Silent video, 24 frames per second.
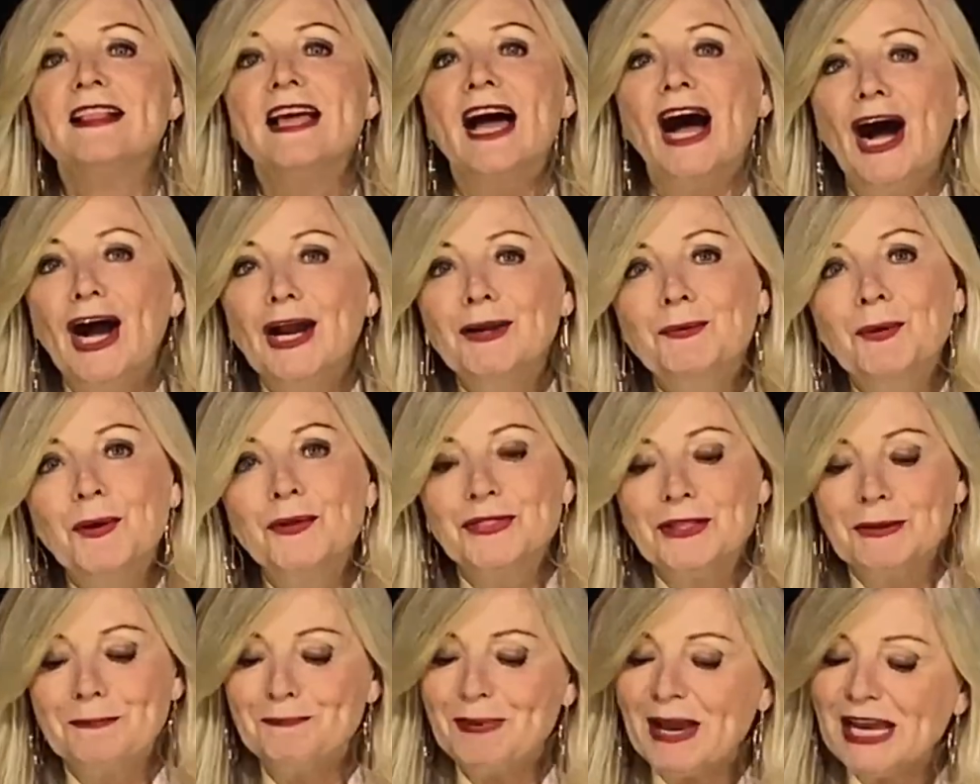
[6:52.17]
I want
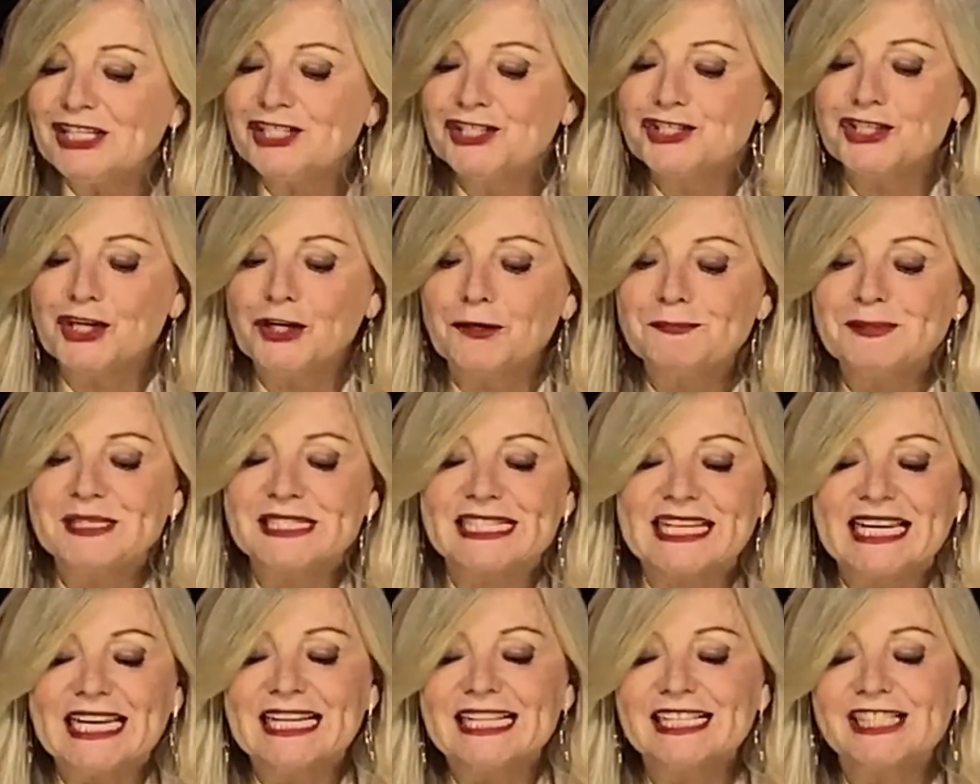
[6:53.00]
the best jobs,
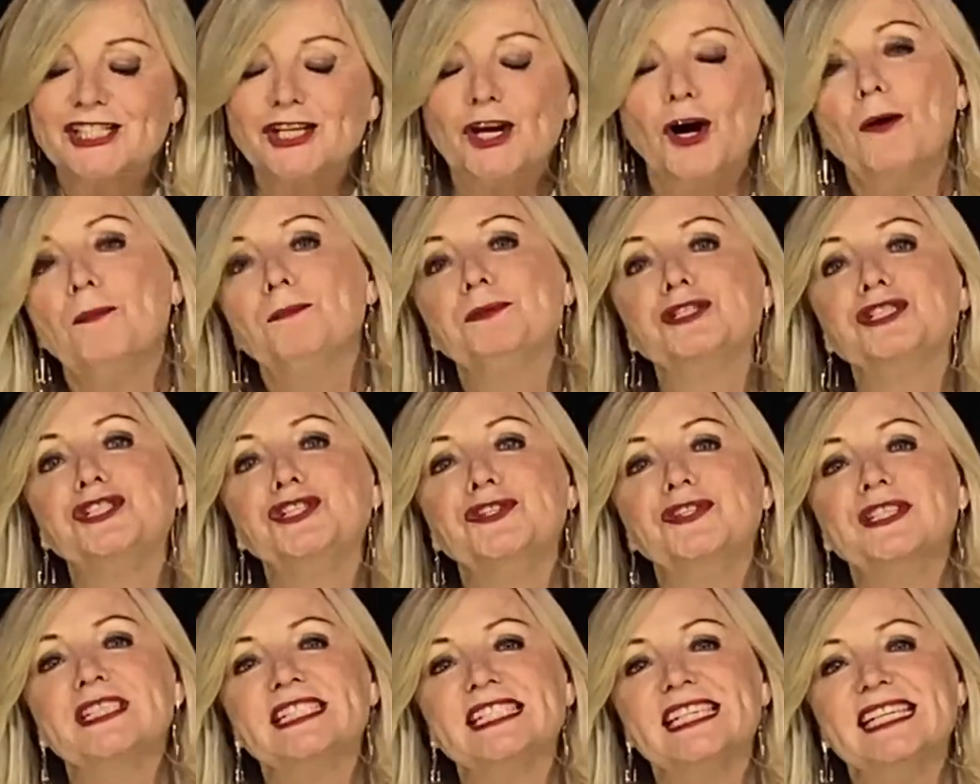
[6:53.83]
skills,
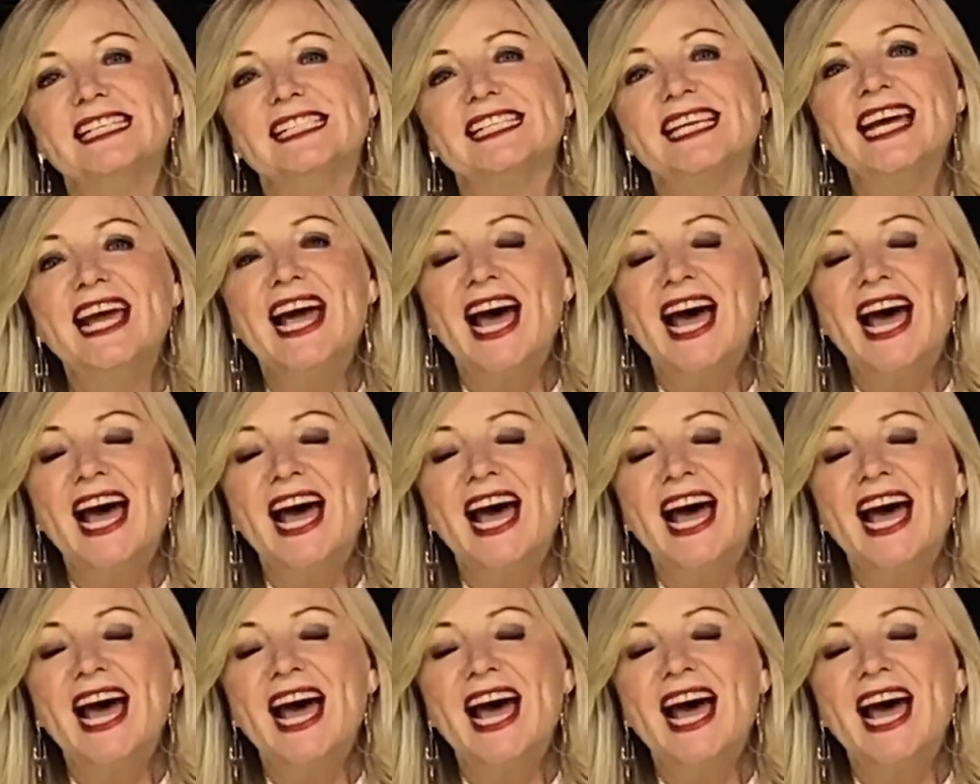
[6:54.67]
opportunities